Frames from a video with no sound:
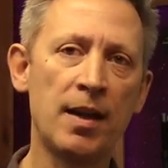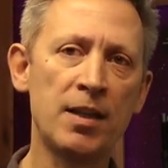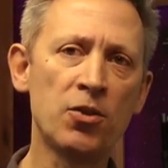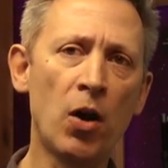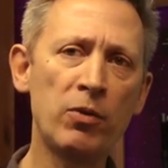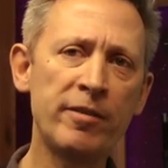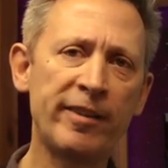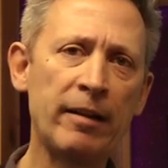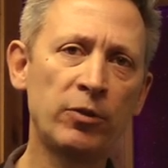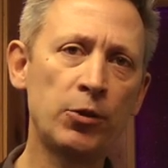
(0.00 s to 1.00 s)
It's not only
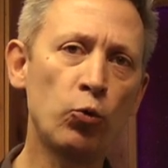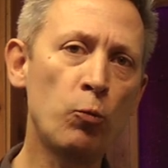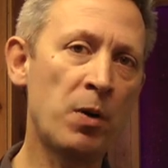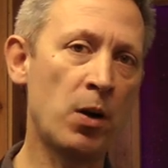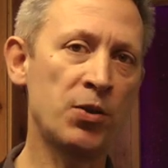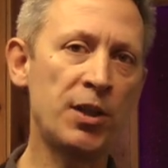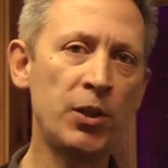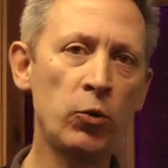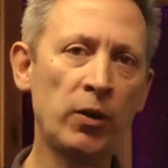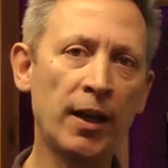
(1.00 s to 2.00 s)
found in all parts of
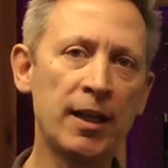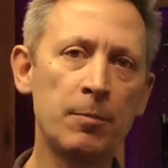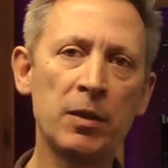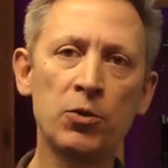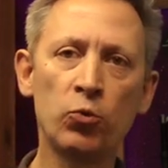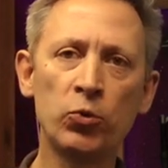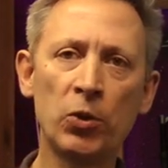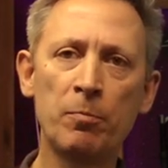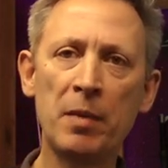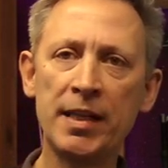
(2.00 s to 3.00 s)
the UK, but it's
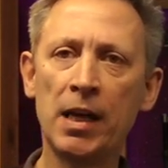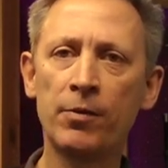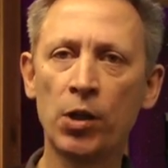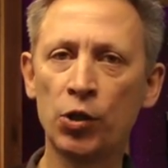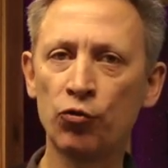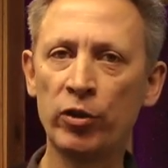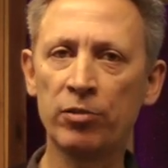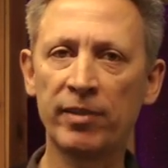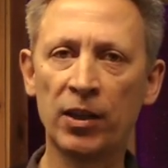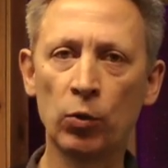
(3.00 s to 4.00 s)
also in many other countries
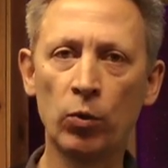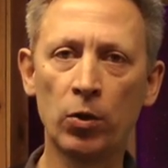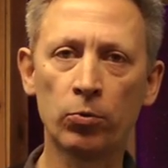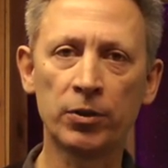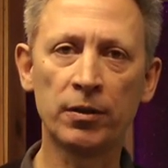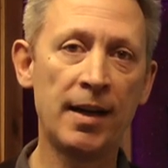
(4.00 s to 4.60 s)
around the world.